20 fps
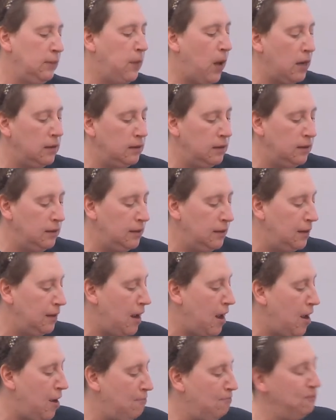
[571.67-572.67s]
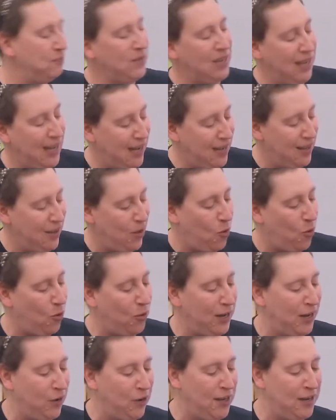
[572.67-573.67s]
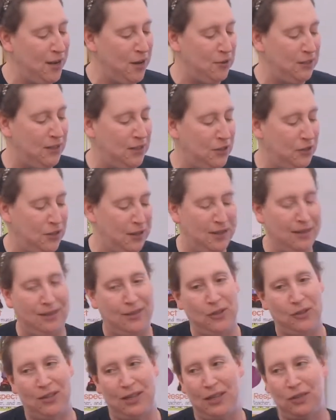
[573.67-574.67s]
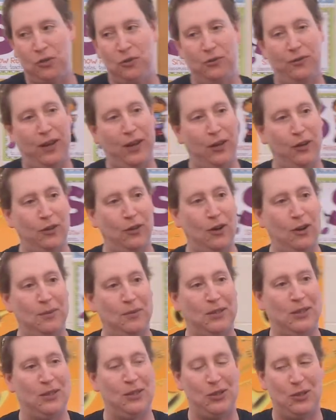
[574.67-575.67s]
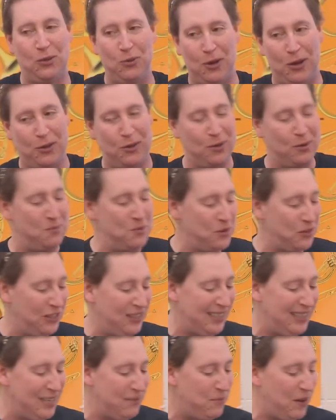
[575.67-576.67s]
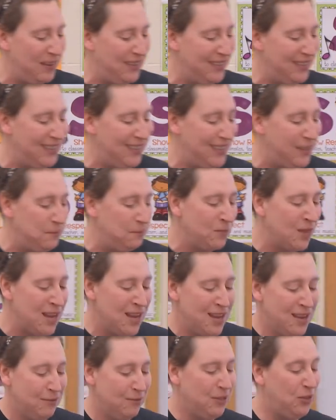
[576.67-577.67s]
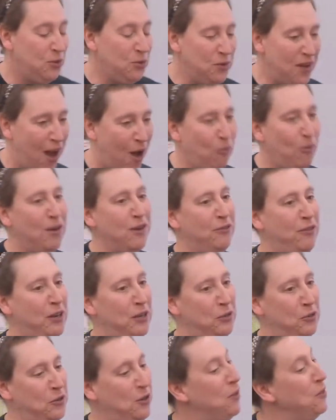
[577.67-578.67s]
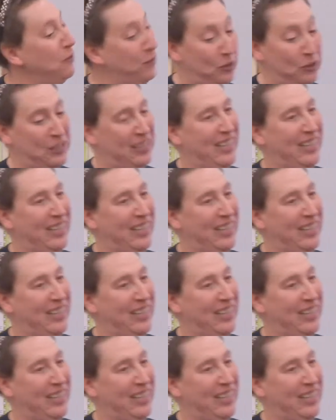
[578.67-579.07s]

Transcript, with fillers: buttons um, in the whole area downstairs. I think there's like two fire alarms and two other emergency buttons. We do not want a fire drill in the first